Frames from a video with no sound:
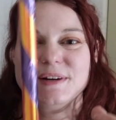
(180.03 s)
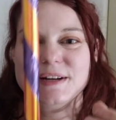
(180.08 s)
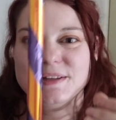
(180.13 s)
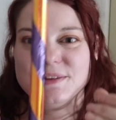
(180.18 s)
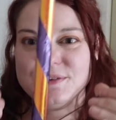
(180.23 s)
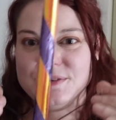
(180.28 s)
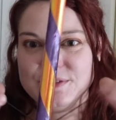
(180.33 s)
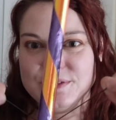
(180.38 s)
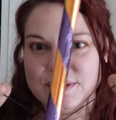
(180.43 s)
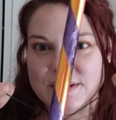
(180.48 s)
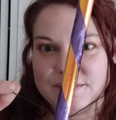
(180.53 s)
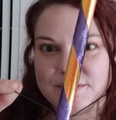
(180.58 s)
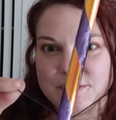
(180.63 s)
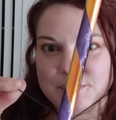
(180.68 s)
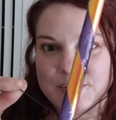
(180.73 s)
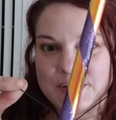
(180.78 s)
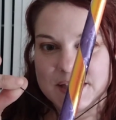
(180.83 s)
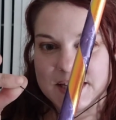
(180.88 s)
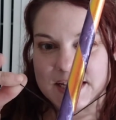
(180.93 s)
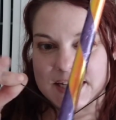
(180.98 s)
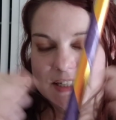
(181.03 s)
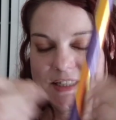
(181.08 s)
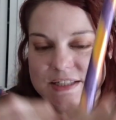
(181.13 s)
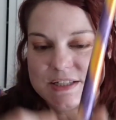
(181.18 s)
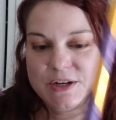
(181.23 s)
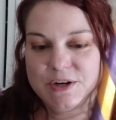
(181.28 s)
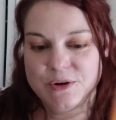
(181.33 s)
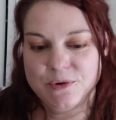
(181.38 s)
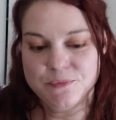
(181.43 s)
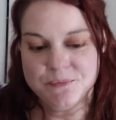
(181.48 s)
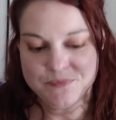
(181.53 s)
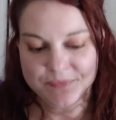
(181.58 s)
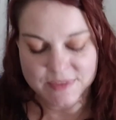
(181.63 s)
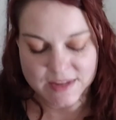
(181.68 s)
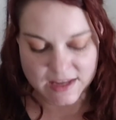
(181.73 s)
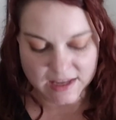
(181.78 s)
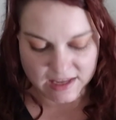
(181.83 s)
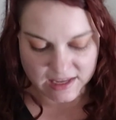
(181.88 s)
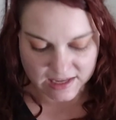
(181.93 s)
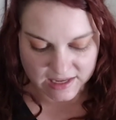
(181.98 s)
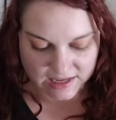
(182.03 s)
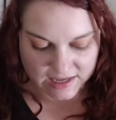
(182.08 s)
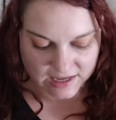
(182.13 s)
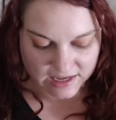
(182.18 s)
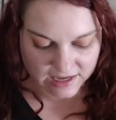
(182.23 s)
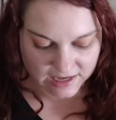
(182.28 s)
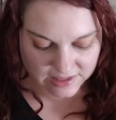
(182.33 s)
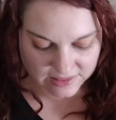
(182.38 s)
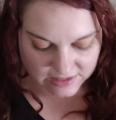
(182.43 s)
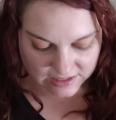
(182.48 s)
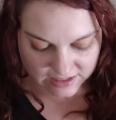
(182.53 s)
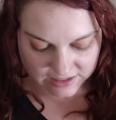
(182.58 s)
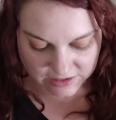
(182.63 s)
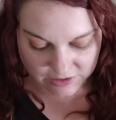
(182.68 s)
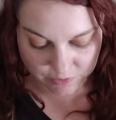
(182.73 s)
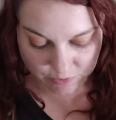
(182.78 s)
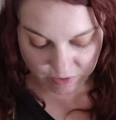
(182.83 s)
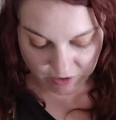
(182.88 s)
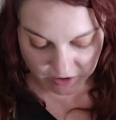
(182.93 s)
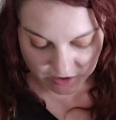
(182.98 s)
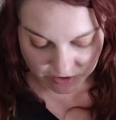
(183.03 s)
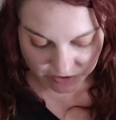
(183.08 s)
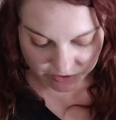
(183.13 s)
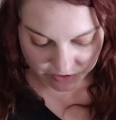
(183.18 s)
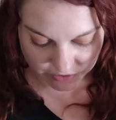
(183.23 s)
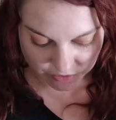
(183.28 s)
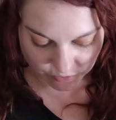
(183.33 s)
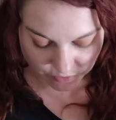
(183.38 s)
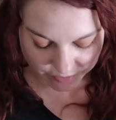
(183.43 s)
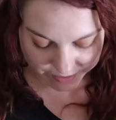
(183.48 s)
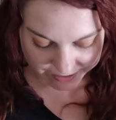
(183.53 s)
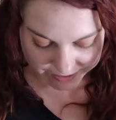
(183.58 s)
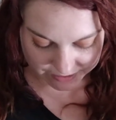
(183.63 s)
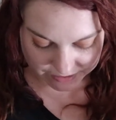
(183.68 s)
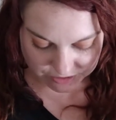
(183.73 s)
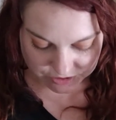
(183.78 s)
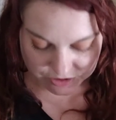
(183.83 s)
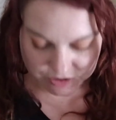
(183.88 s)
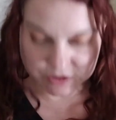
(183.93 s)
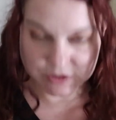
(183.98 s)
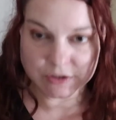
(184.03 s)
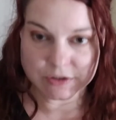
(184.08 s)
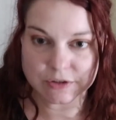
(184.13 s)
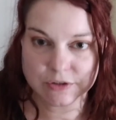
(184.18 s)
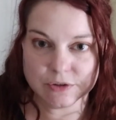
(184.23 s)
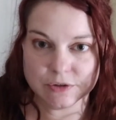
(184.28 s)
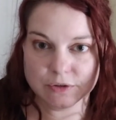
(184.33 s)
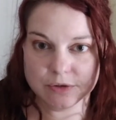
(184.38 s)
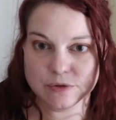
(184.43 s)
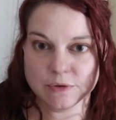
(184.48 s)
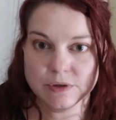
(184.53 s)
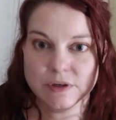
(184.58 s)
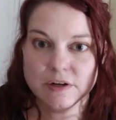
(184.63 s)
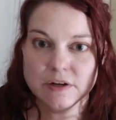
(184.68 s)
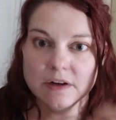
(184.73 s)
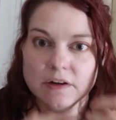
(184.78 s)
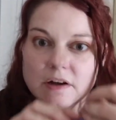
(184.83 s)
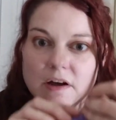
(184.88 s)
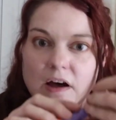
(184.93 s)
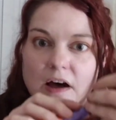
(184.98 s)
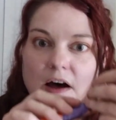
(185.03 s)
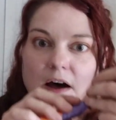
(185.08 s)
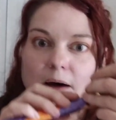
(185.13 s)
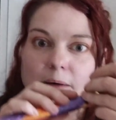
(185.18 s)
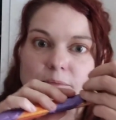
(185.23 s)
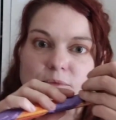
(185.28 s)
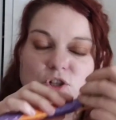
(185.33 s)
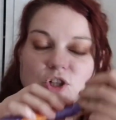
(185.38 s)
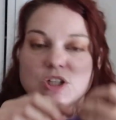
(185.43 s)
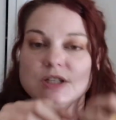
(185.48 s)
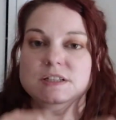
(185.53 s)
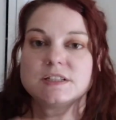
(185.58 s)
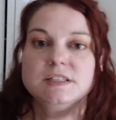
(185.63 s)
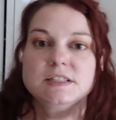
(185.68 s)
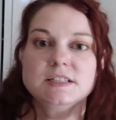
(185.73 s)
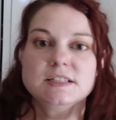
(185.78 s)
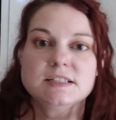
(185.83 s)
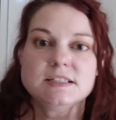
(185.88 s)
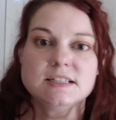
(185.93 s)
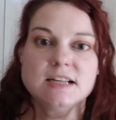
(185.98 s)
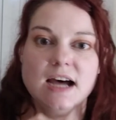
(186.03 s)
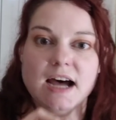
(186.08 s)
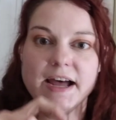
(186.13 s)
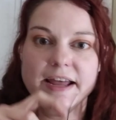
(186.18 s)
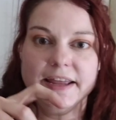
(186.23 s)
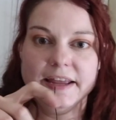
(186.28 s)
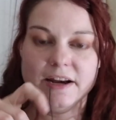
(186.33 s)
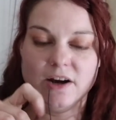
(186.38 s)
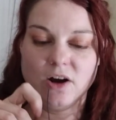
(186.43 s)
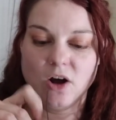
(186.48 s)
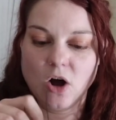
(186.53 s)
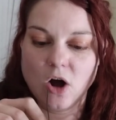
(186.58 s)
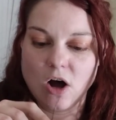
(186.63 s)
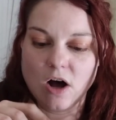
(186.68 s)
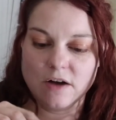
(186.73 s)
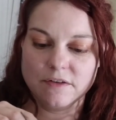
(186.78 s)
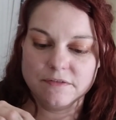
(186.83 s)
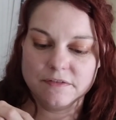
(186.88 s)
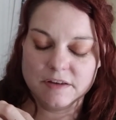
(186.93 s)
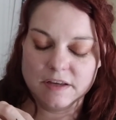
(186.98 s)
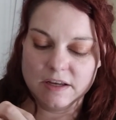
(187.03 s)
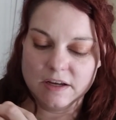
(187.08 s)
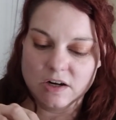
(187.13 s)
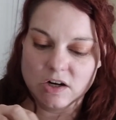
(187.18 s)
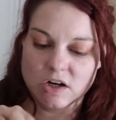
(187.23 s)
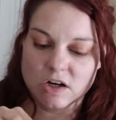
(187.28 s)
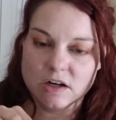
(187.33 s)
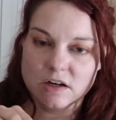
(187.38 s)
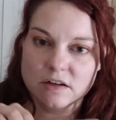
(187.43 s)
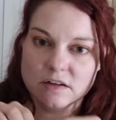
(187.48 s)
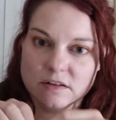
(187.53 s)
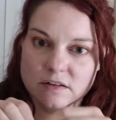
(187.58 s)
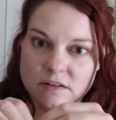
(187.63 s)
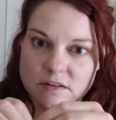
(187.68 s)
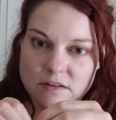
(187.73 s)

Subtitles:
thread it through your Leviwand like so. And then you are going to just tie it off here.